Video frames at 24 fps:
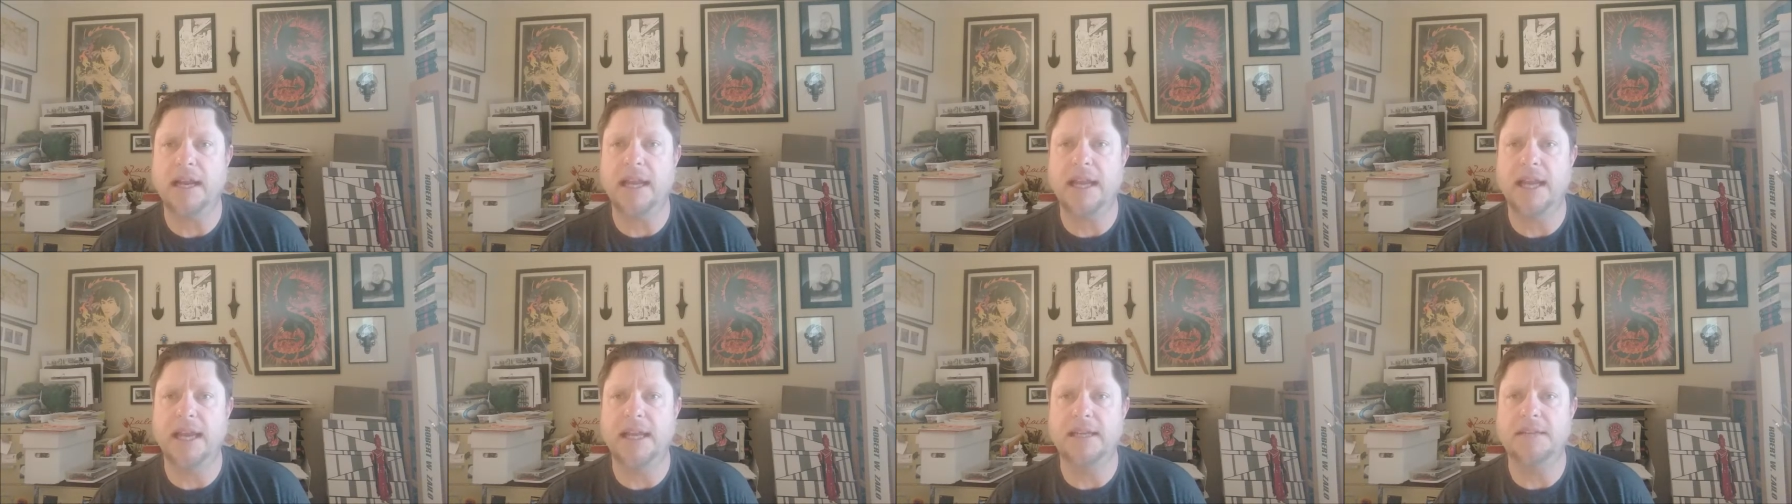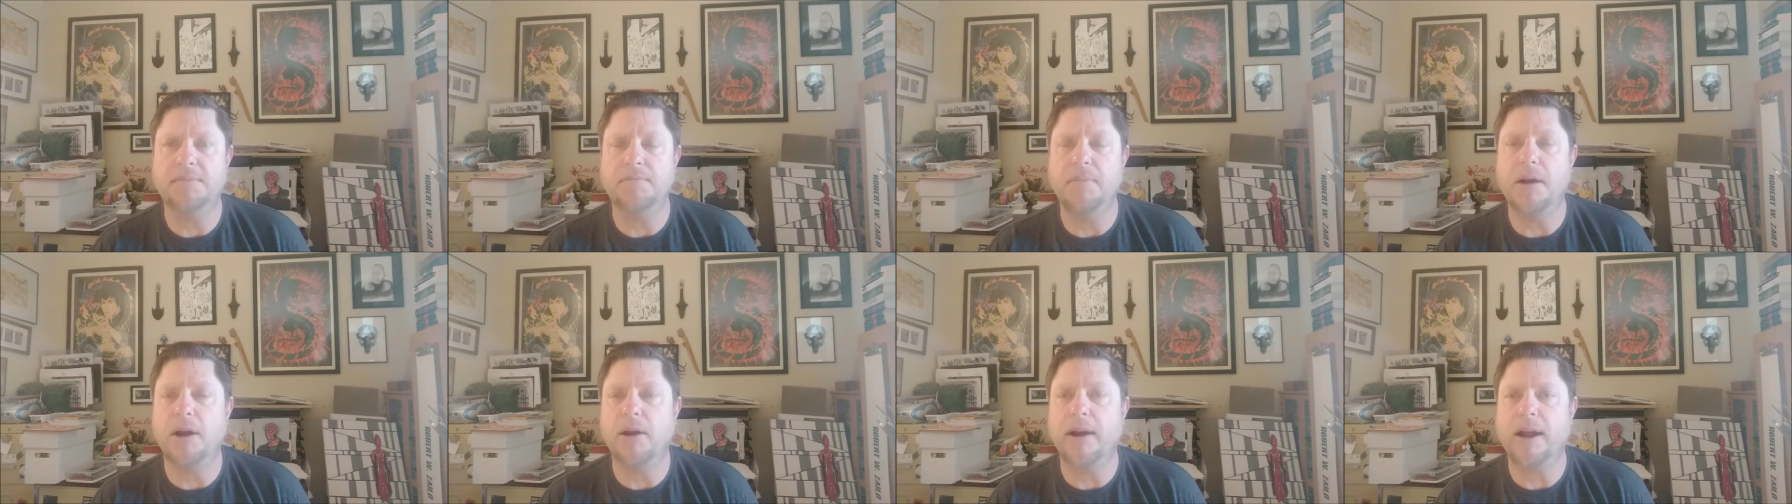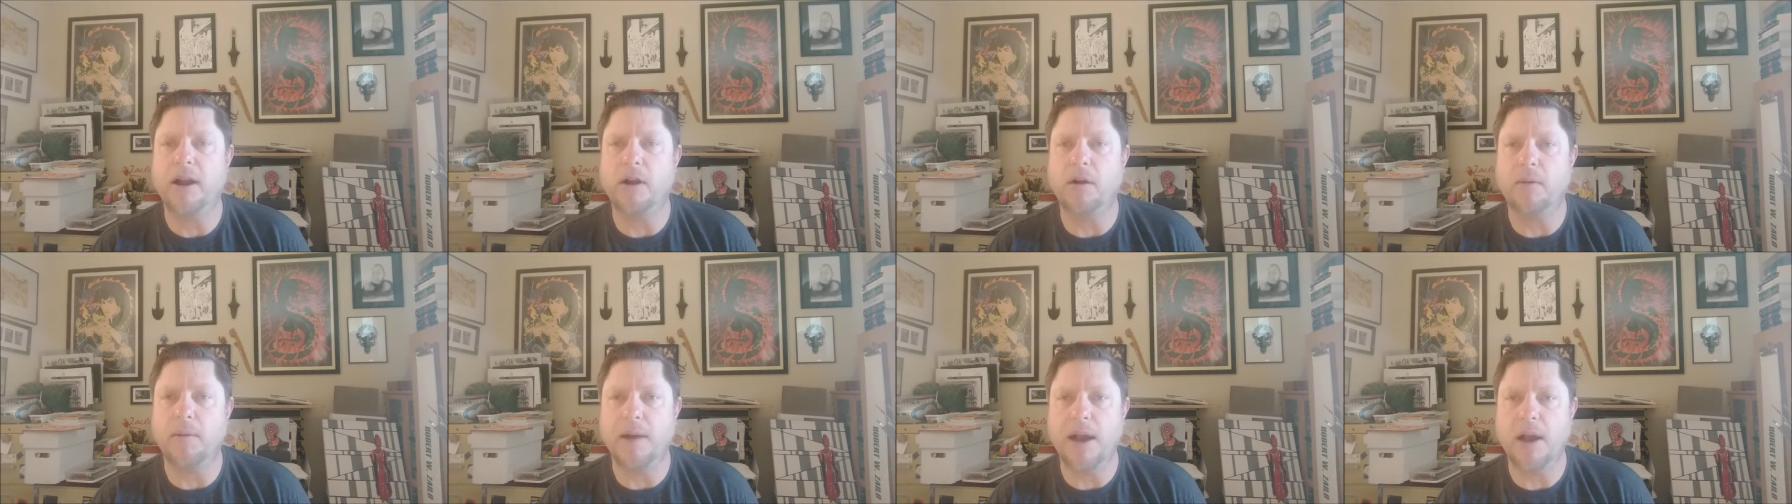kid's
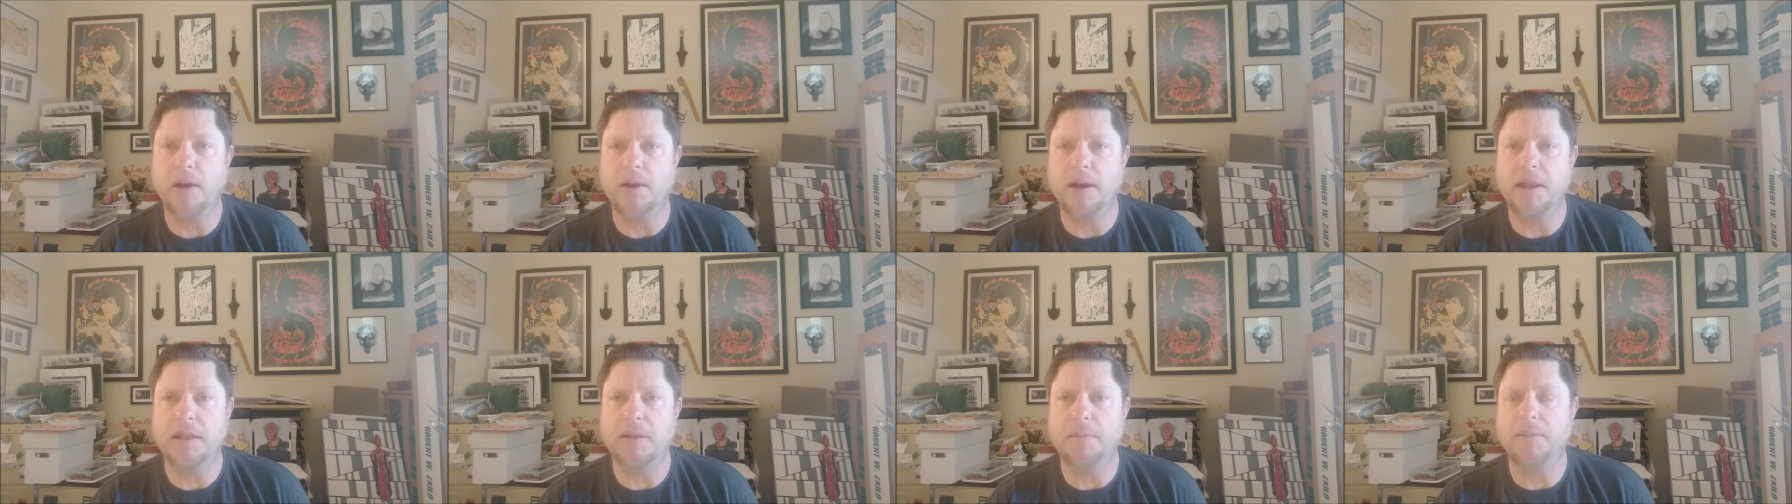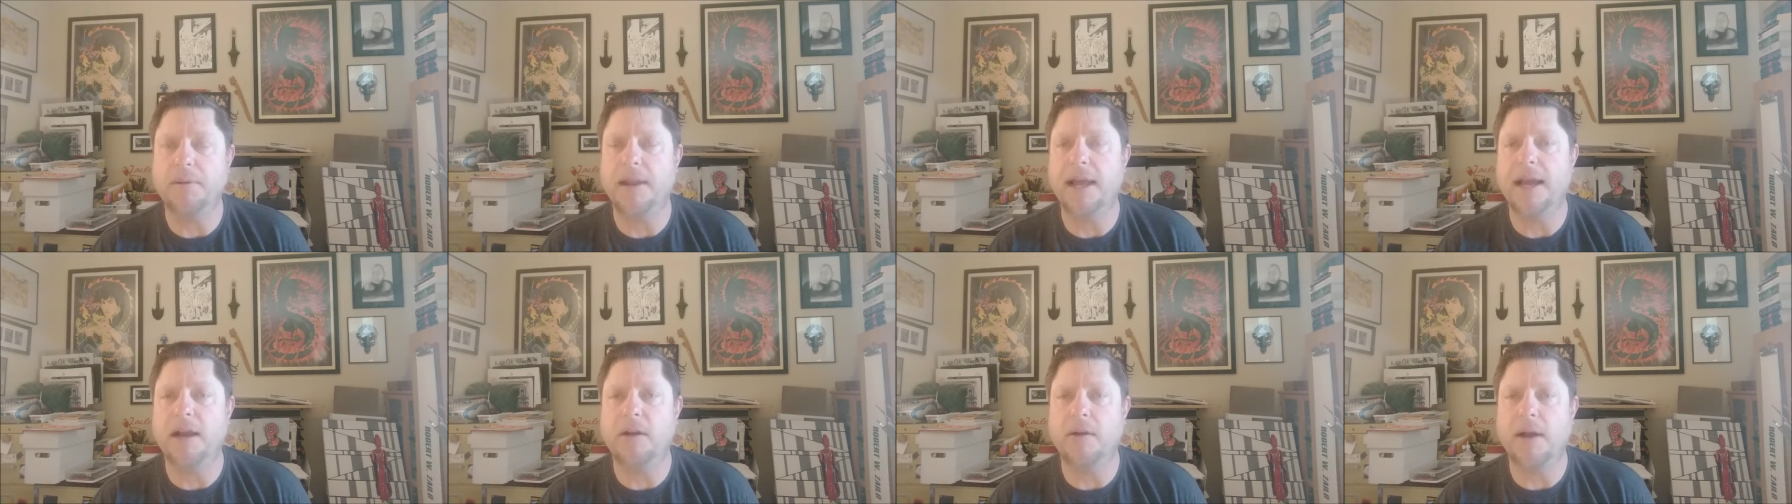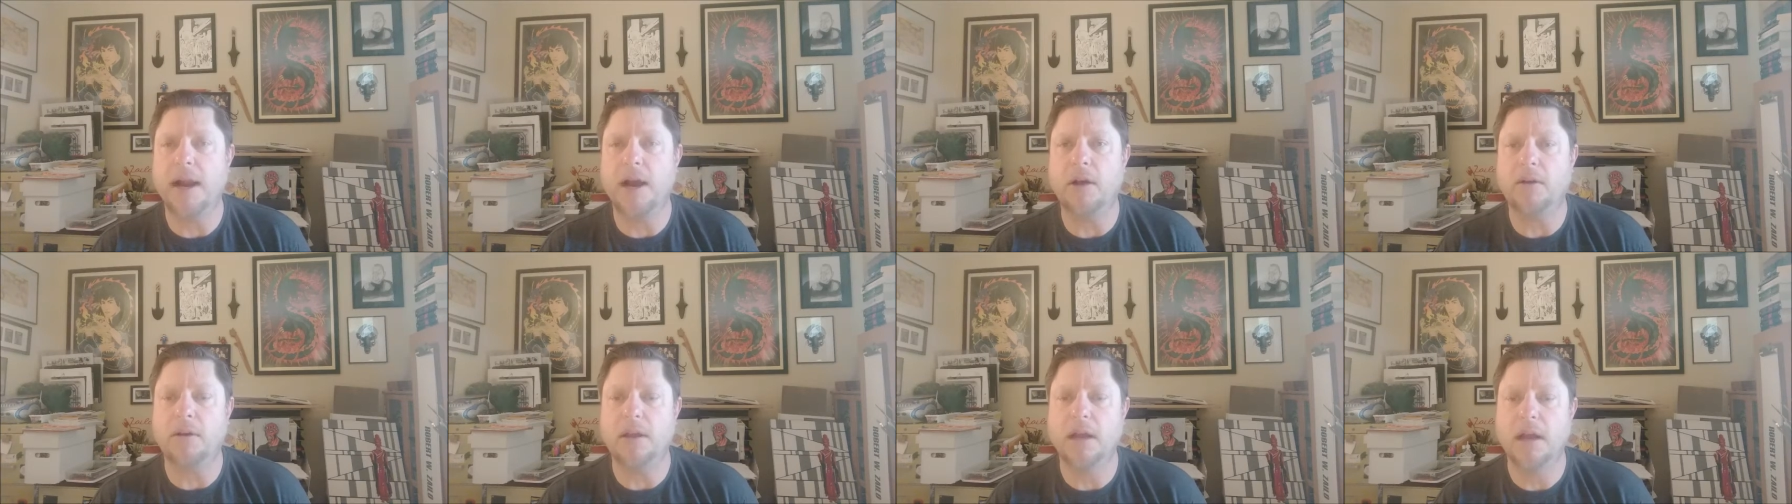merry-go-round in the
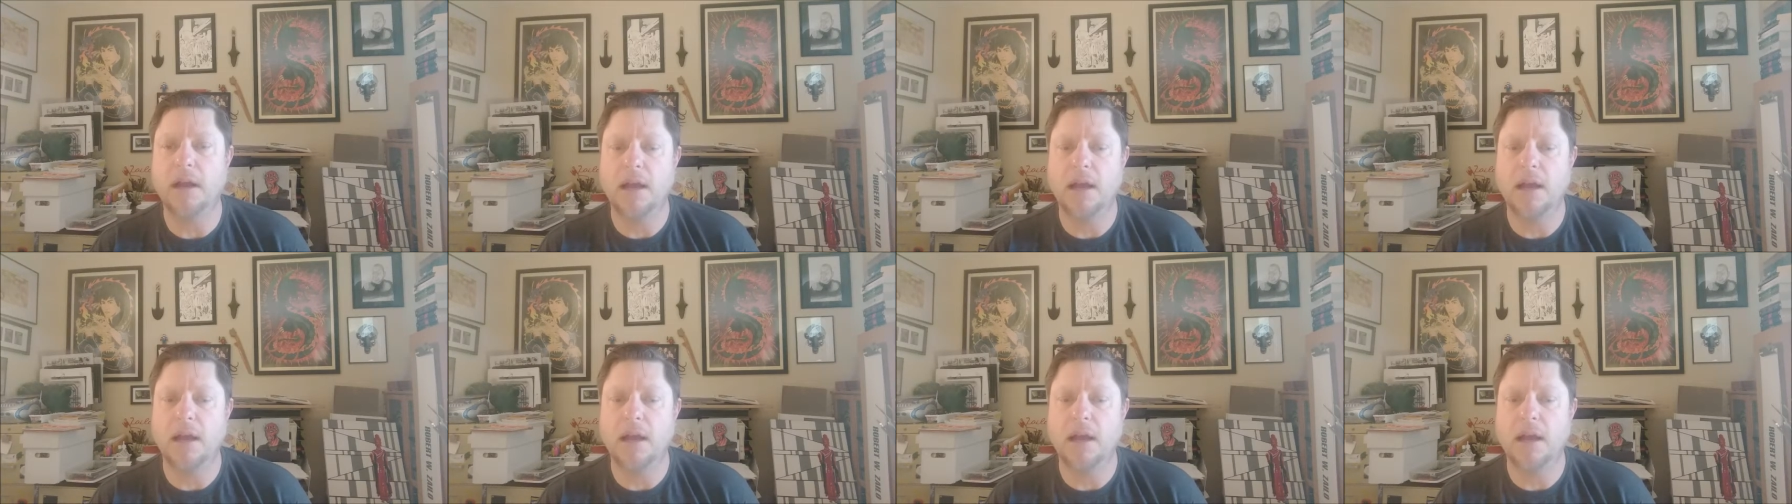playground